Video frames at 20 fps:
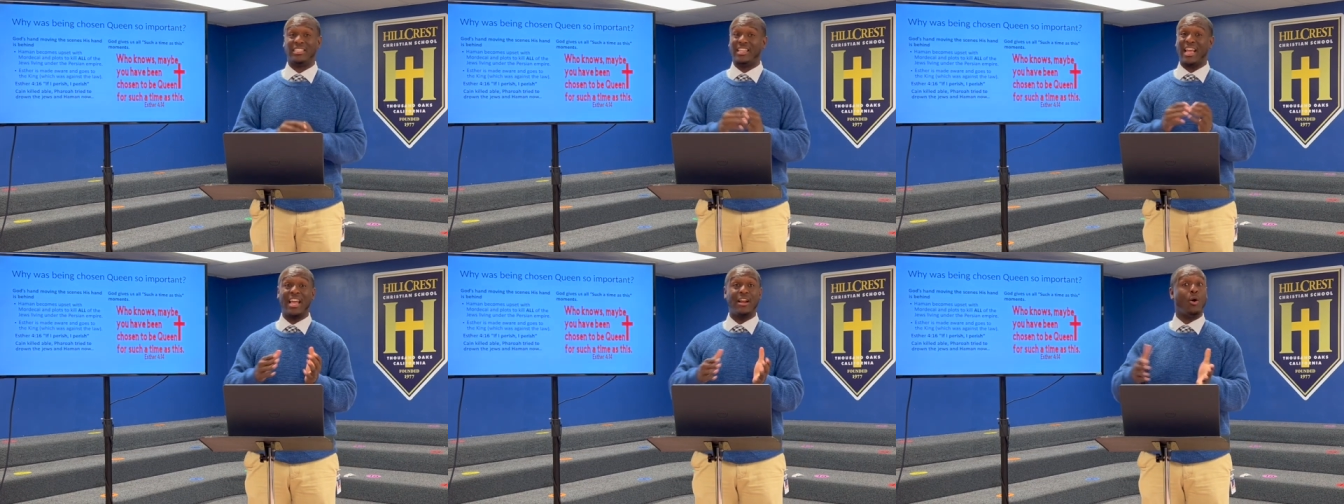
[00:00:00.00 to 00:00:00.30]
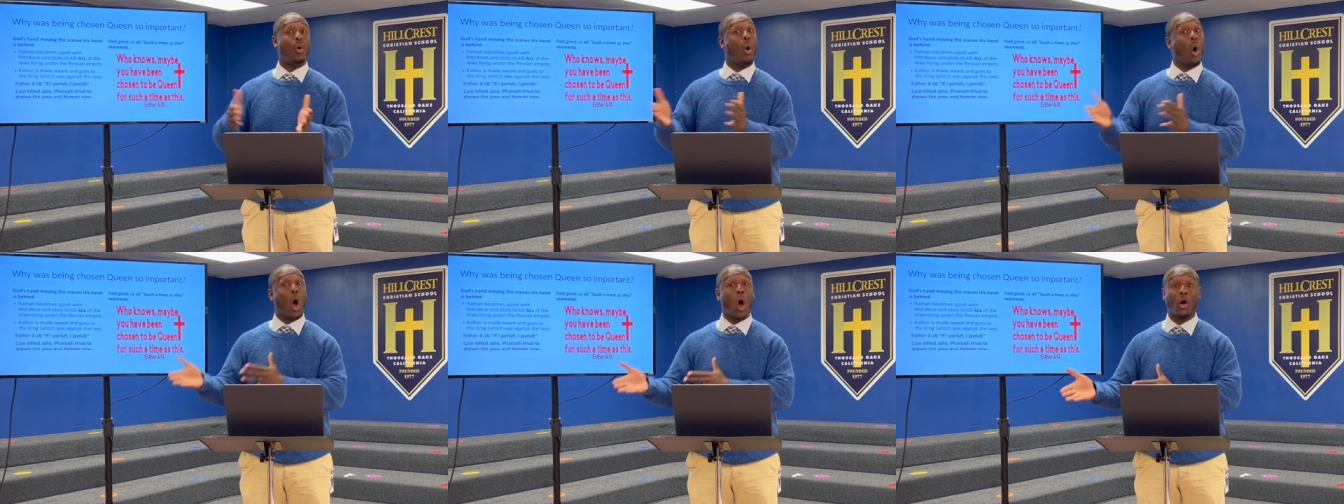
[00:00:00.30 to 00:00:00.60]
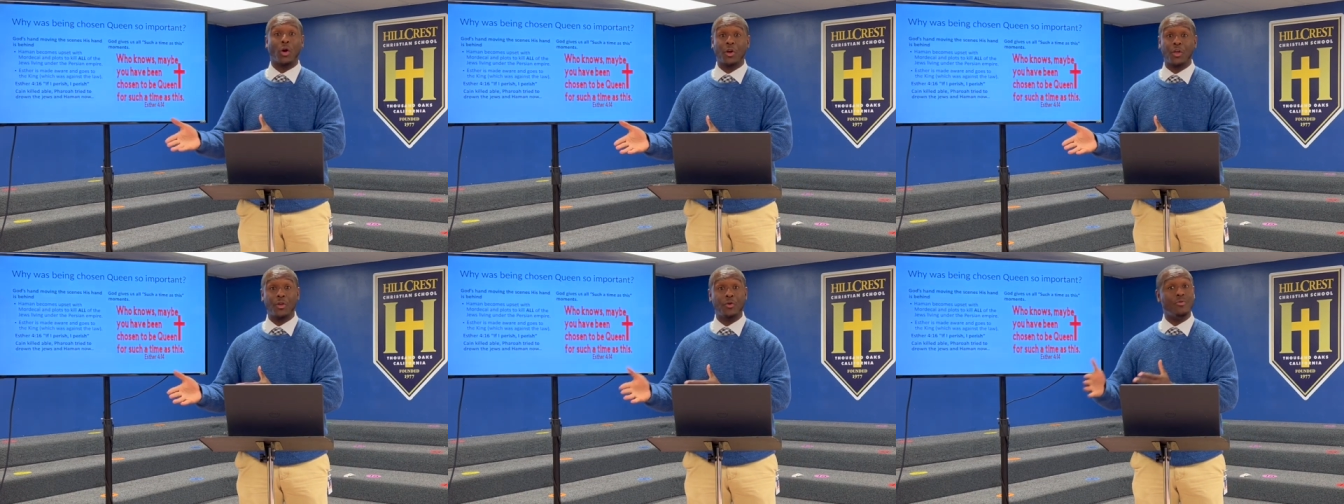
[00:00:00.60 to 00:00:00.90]
they don't
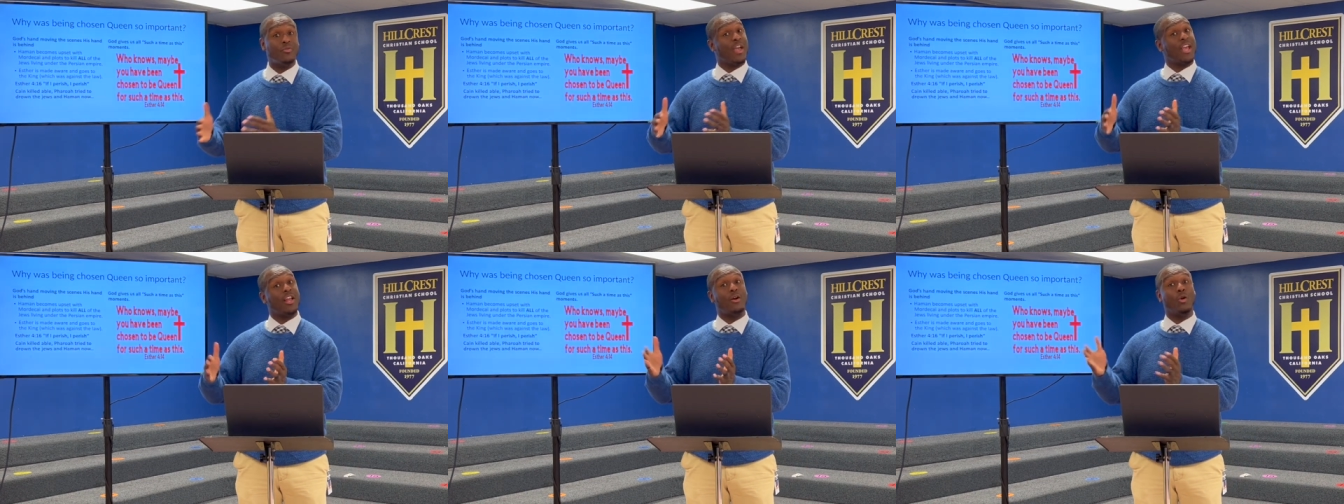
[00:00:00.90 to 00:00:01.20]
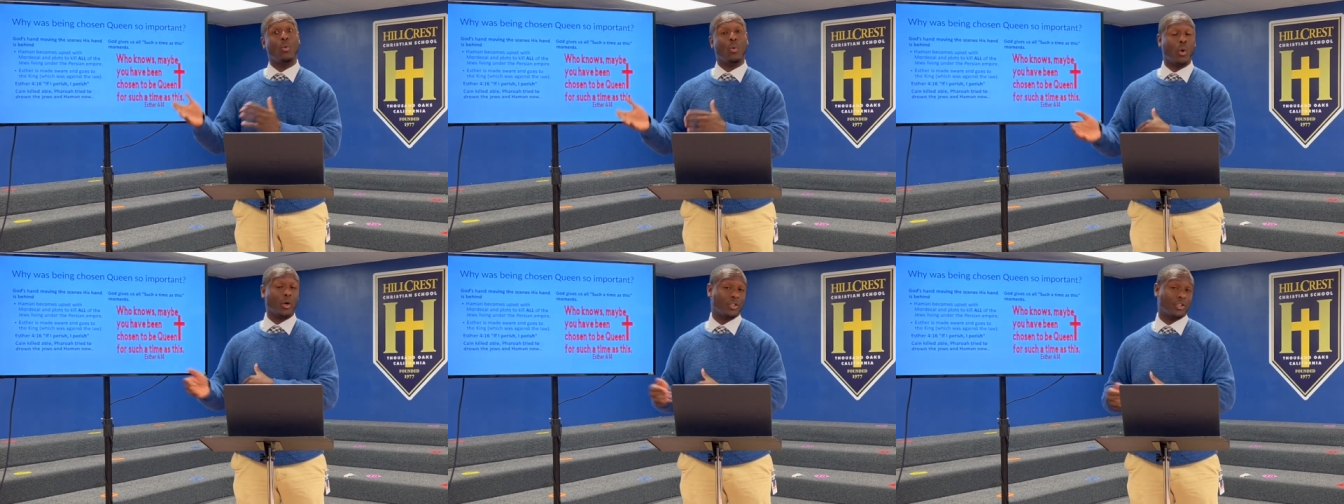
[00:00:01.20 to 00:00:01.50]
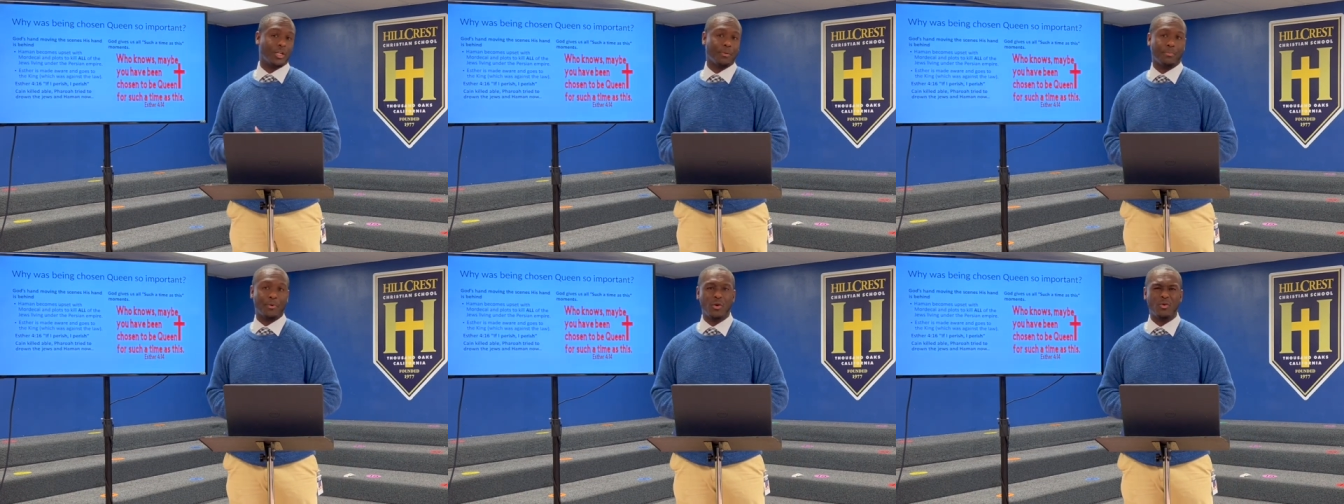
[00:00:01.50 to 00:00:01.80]
honor you, they don't
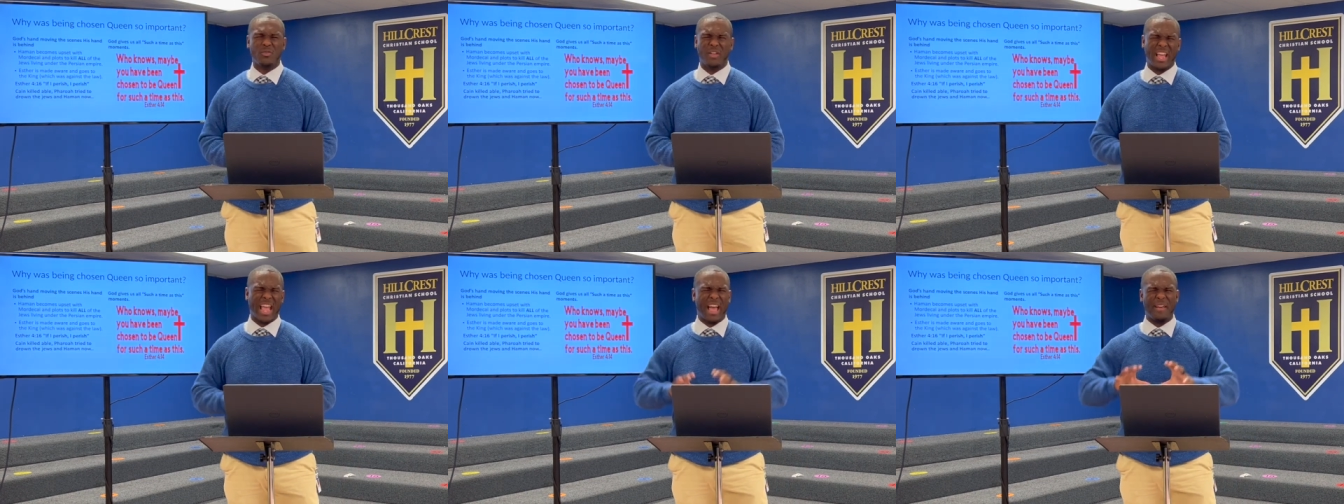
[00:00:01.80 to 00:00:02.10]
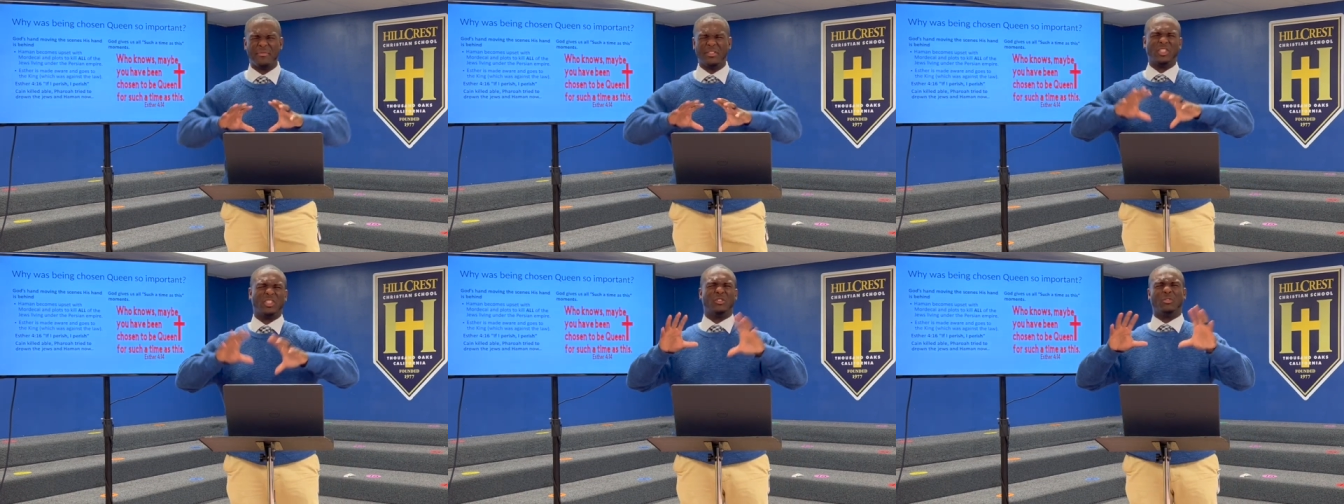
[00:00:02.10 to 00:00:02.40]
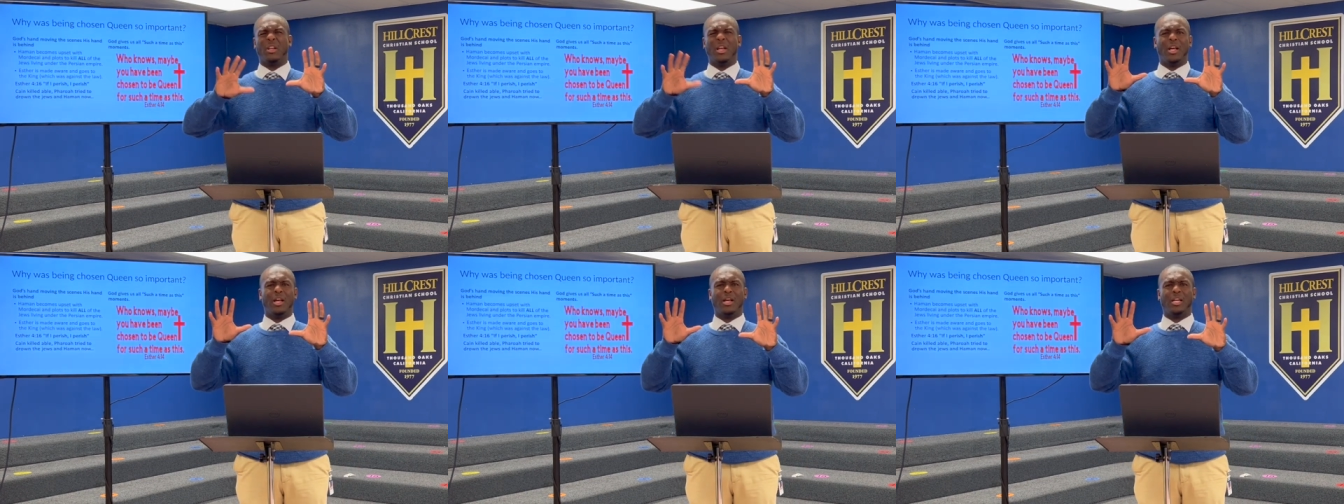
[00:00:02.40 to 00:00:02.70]
worship you, they have this
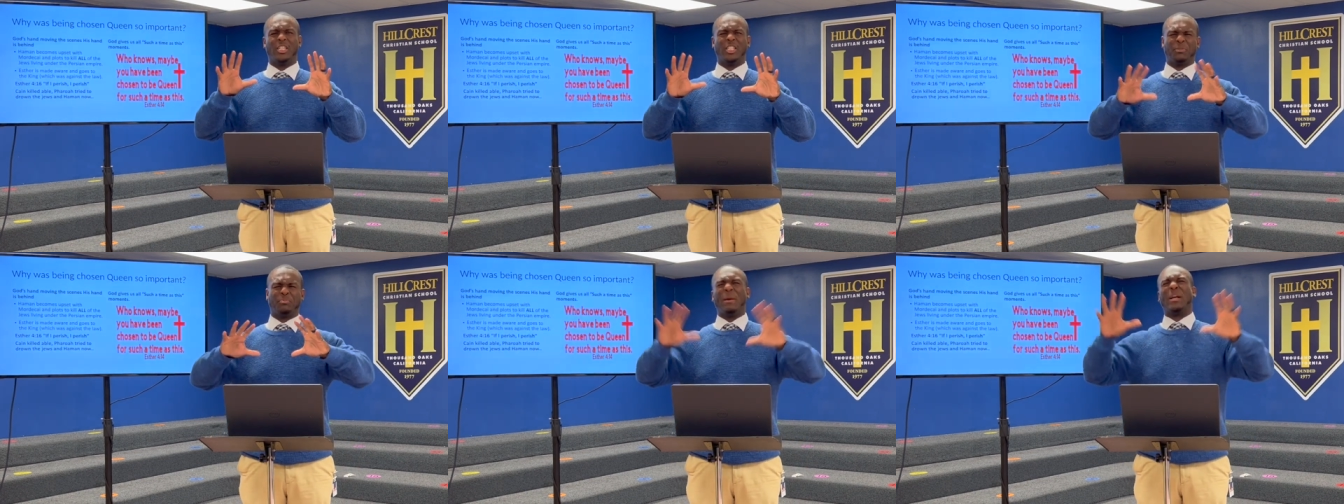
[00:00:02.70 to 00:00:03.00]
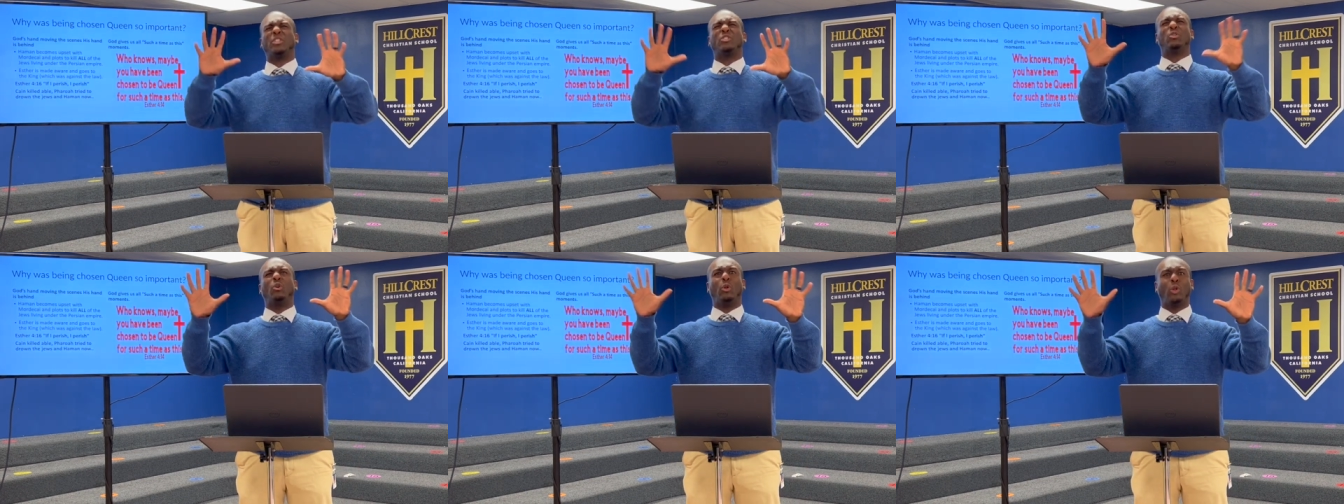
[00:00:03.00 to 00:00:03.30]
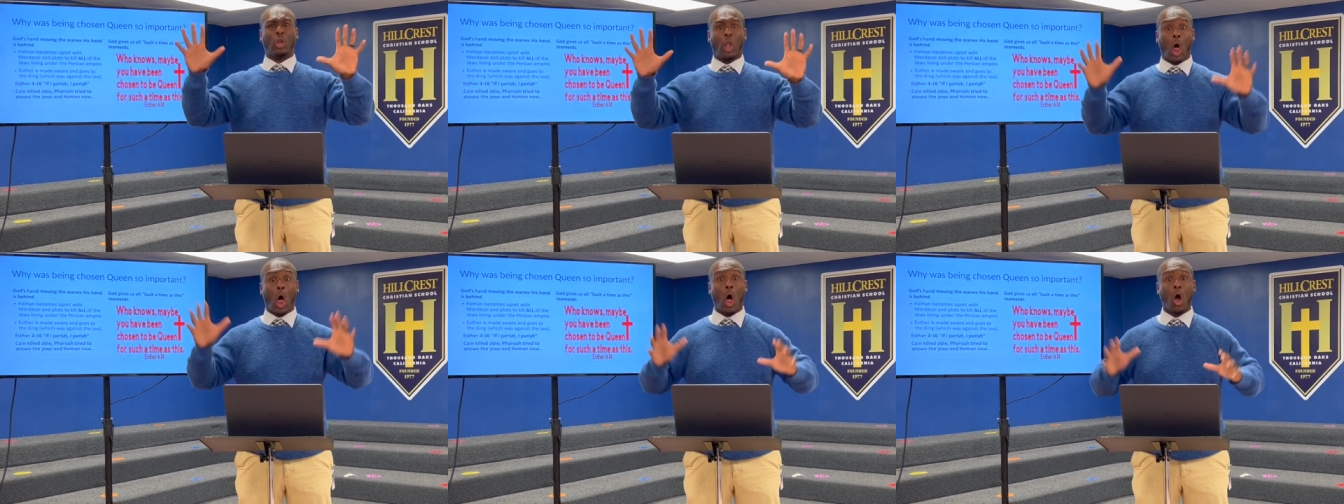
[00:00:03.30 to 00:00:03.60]
special
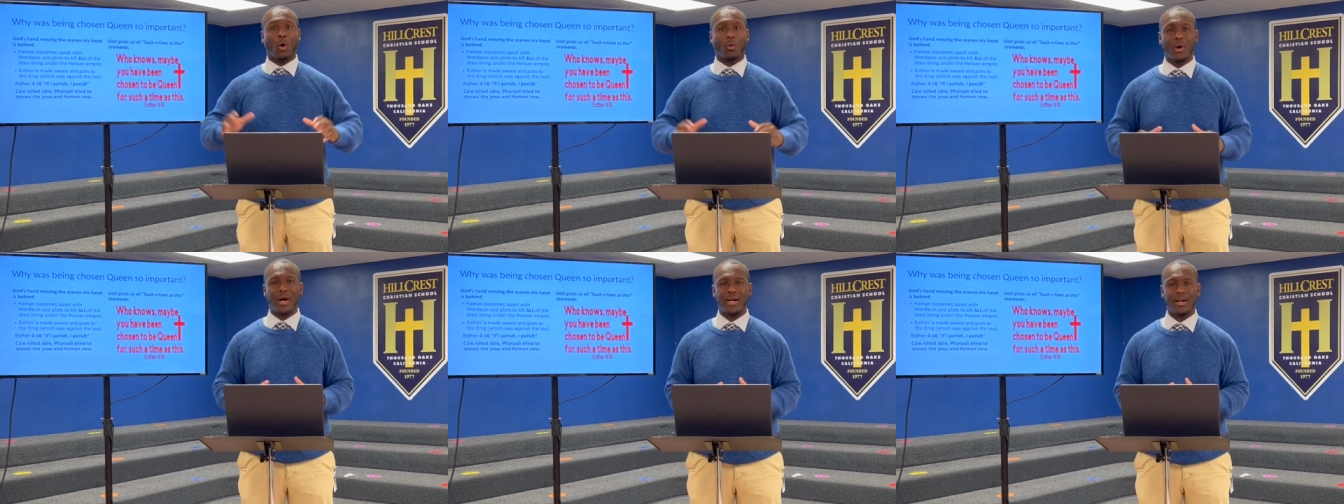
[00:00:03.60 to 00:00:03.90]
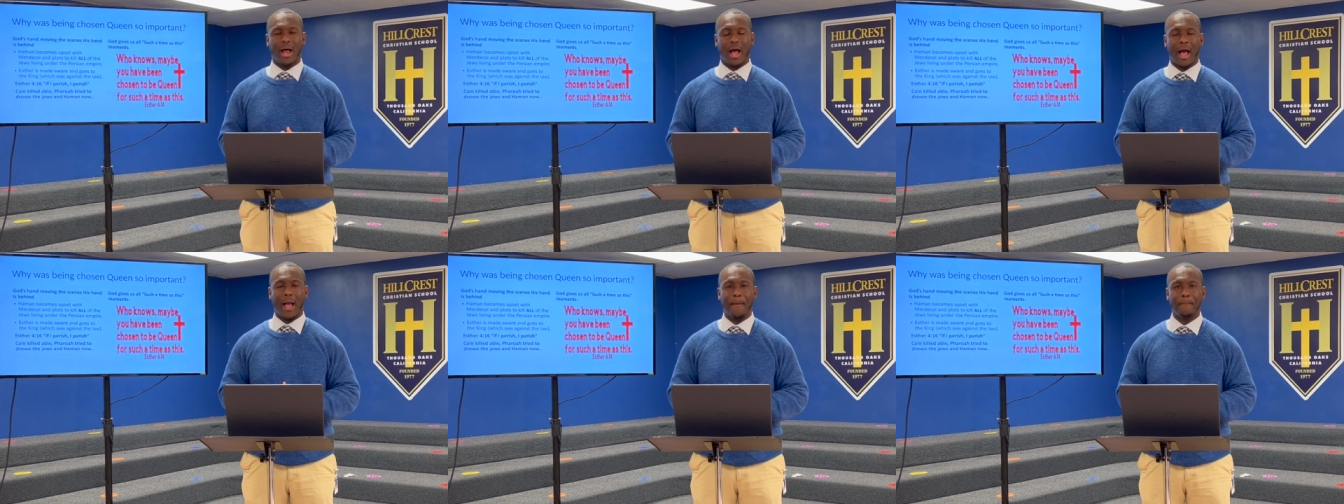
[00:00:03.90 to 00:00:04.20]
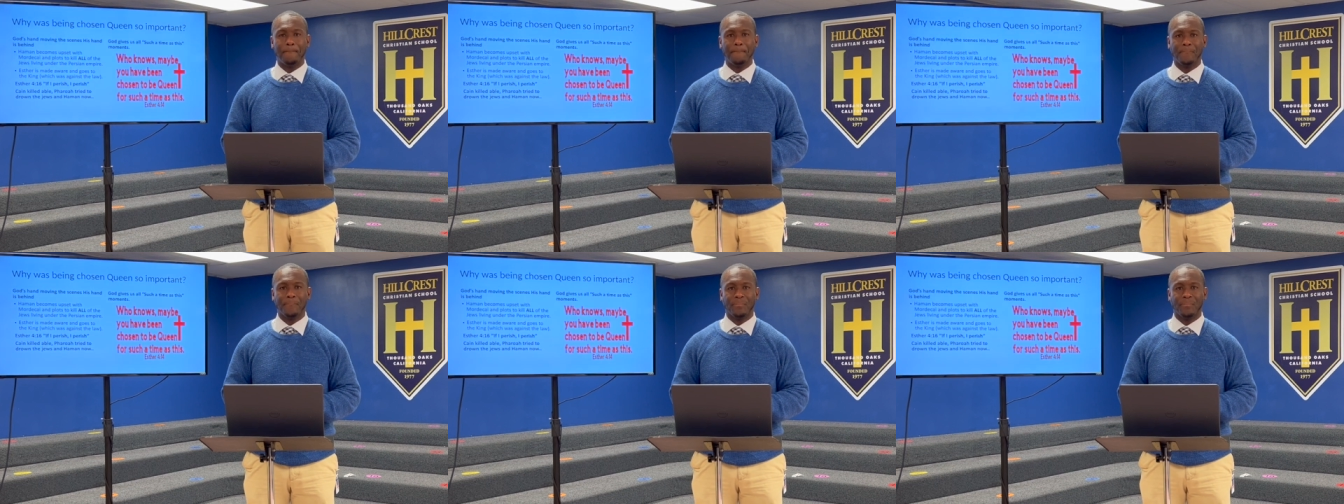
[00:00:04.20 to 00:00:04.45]
law or whatnot.